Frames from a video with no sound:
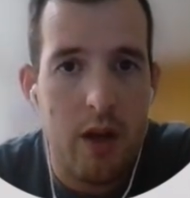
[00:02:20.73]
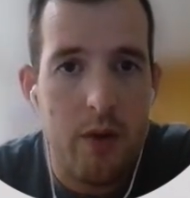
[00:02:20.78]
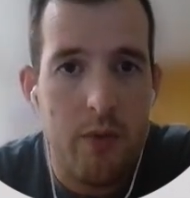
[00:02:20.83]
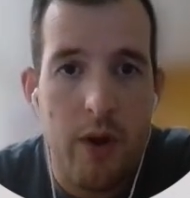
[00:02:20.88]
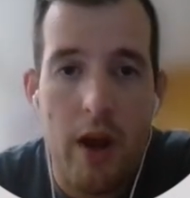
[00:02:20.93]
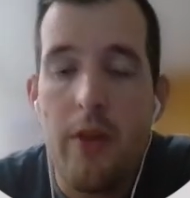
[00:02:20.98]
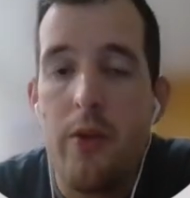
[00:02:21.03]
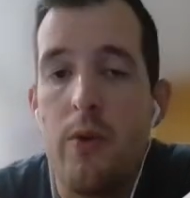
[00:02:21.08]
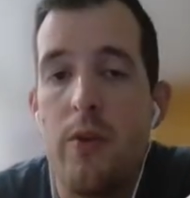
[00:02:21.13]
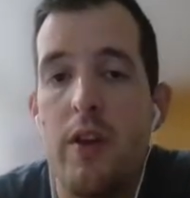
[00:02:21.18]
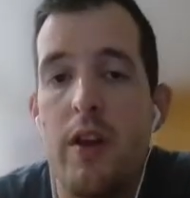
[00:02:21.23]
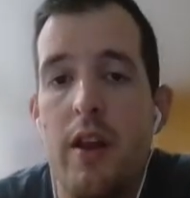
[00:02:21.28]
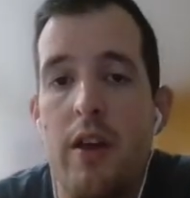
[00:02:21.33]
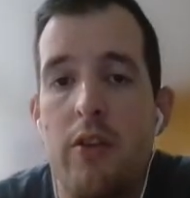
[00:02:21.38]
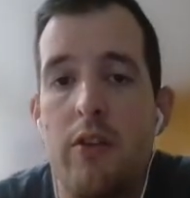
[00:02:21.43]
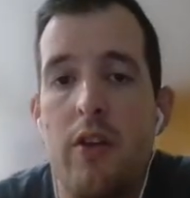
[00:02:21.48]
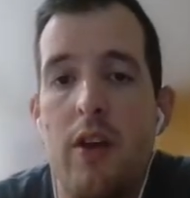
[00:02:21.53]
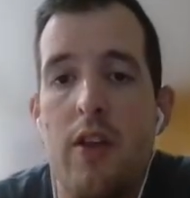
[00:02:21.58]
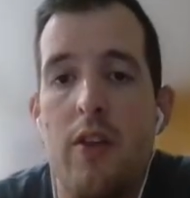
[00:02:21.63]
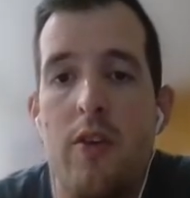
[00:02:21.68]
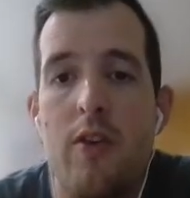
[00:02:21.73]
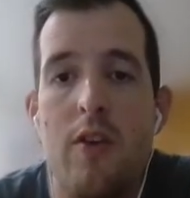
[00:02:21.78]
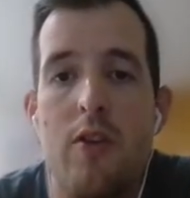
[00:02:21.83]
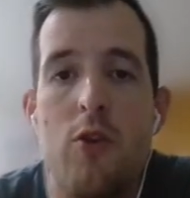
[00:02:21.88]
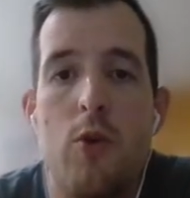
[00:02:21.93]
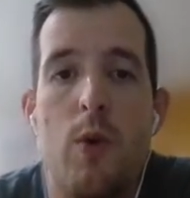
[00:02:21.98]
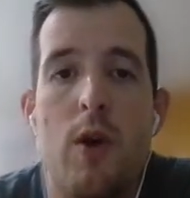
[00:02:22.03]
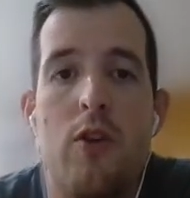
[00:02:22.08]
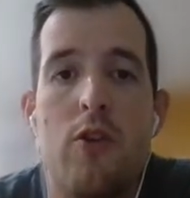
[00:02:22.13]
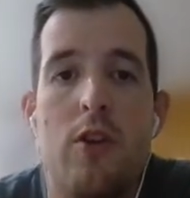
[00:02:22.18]
Rather than escalate the
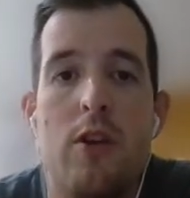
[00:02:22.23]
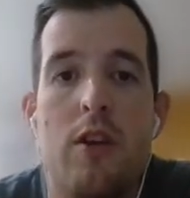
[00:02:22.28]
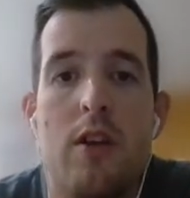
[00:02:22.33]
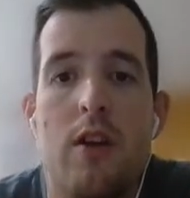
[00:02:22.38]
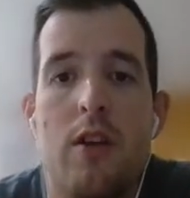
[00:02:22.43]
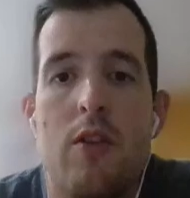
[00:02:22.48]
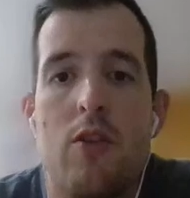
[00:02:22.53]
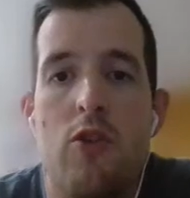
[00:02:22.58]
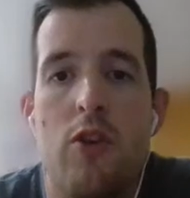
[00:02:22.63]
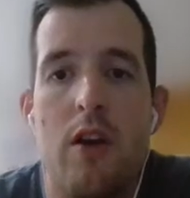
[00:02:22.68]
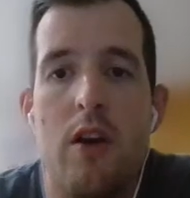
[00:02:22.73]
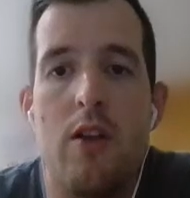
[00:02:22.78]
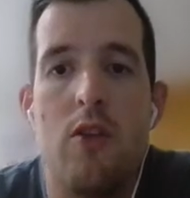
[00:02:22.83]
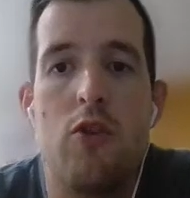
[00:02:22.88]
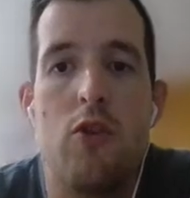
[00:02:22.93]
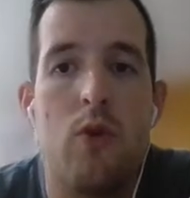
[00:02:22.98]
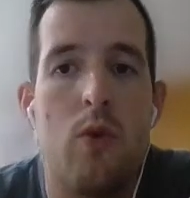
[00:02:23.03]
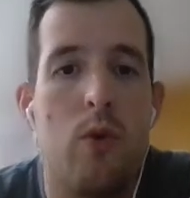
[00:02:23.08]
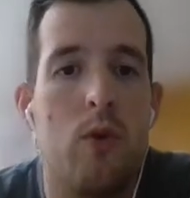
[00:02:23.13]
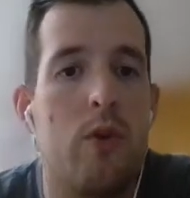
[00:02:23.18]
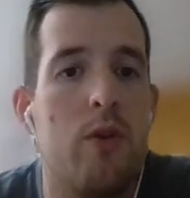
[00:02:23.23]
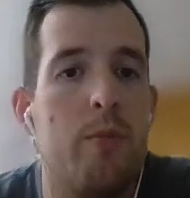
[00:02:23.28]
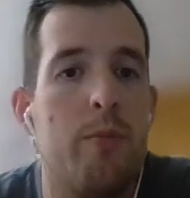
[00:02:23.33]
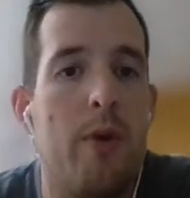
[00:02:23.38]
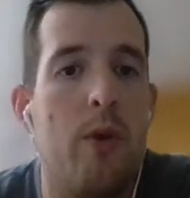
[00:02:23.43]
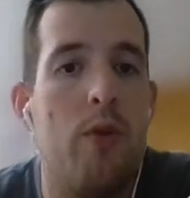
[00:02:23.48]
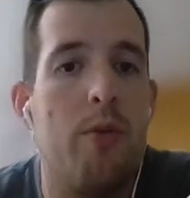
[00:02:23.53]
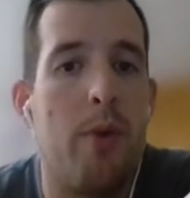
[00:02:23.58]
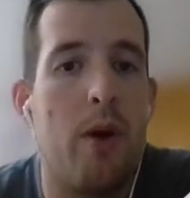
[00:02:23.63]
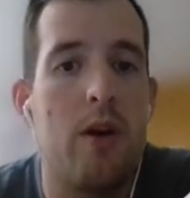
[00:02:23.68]
situation, a judge ordered
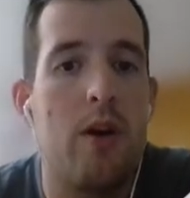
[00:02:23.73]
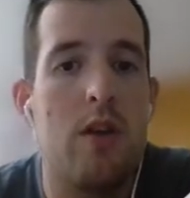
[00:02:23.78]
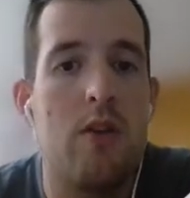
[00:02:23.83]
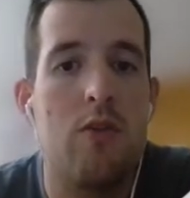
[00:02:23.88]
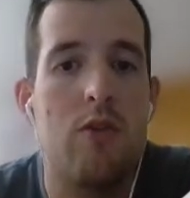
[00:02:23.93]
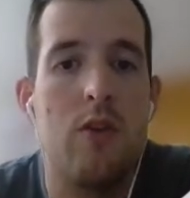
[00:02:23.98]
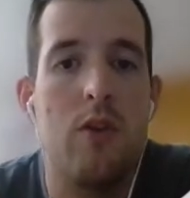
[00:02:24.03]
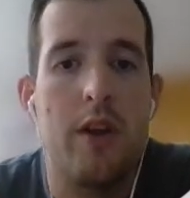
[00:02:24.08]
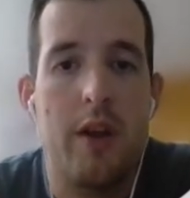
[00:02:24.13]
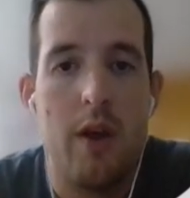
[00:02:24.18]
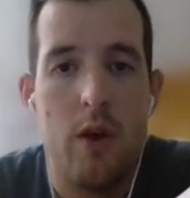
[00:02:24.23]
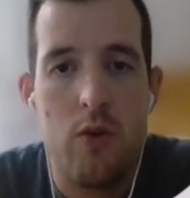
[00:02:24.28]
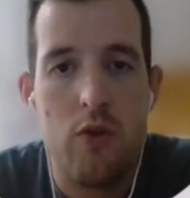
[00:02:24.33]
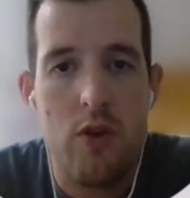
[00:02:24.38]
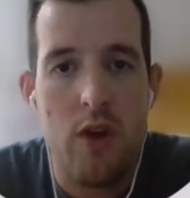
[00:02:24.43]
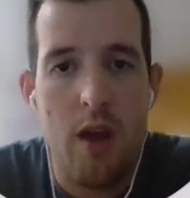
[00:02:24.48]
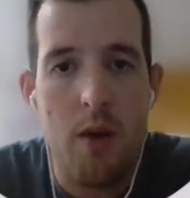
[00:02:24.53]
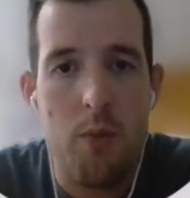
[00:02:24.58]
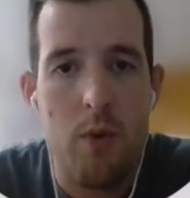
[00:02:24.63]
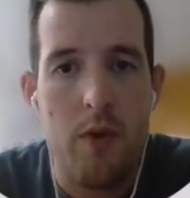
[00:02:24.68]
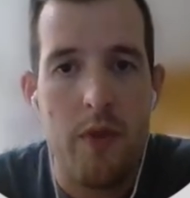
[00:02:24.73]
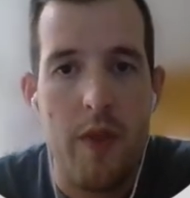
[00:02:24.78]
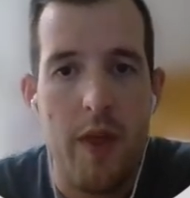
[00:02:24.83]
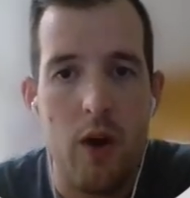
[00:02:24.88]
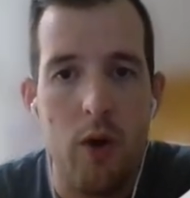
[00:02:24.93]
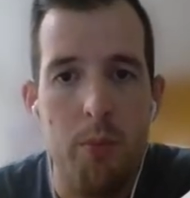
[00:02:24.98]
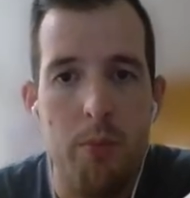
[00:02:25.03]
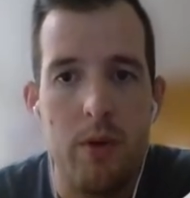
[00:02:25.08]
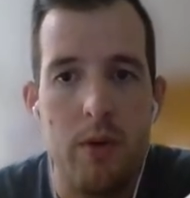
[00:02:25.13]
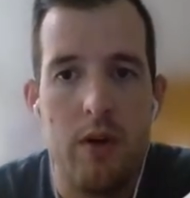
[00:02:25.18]
both parties to negotiate with the
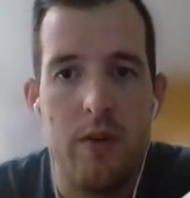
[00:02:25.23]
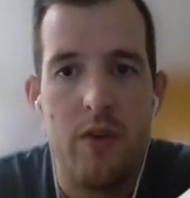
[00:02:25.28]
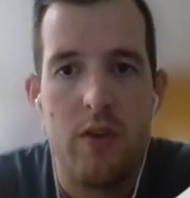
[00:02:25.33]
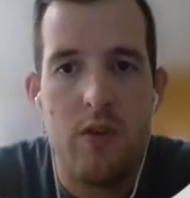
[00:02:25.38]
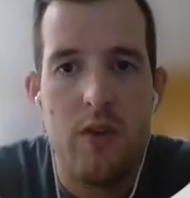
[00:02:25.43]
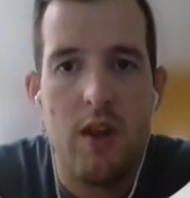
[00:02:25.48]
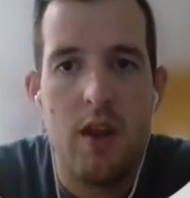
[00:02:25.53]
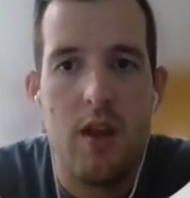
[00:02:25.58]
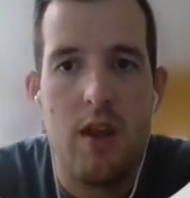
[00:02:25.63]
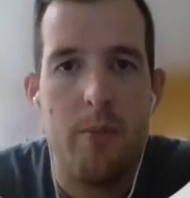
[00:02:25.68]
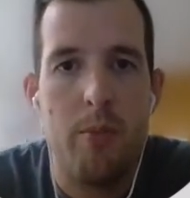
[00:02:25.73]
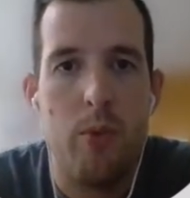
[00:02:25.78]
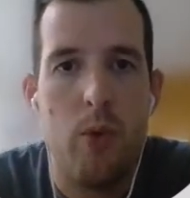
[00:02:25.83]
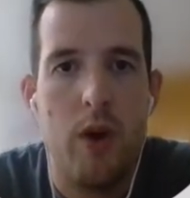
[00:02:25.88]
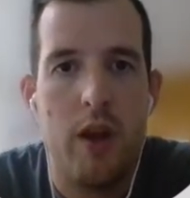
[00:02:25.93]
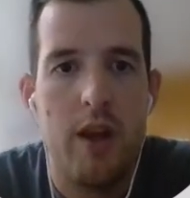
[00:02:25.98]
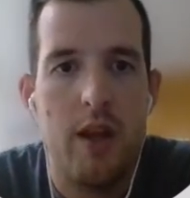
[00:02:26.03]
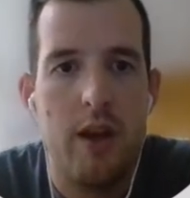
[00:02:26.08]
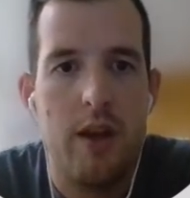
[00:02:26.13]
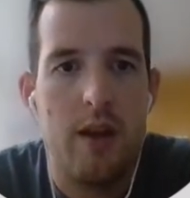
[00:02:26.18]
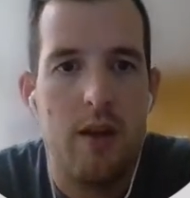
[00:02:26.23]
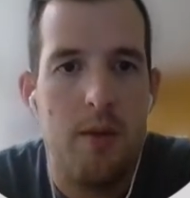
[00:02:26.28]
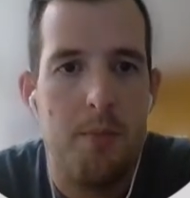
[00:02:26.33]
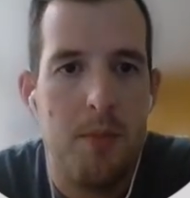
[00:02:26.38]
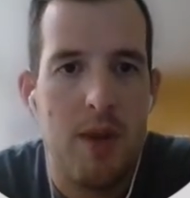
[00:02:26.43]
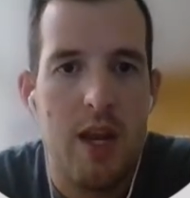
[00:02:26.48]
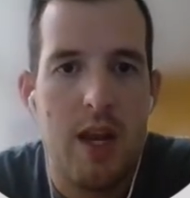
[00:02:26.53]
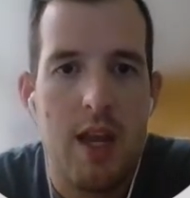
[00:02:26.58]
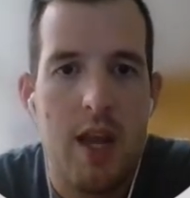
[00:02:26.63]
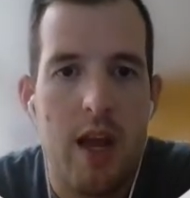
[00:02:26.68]
help of a city-appointed
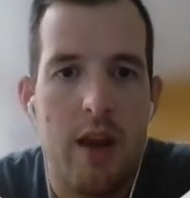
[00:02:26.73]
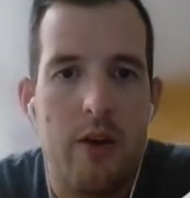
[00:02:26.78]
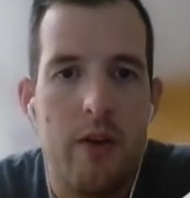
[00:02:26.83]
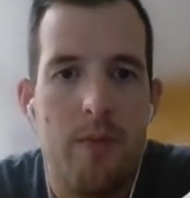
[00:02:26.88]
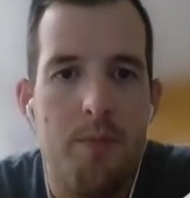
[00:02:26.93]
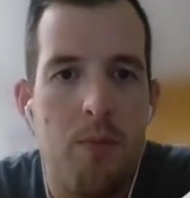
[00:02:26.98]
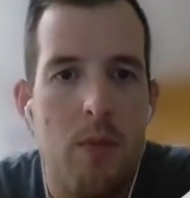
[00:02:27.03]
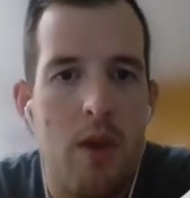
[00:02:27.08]
mediator.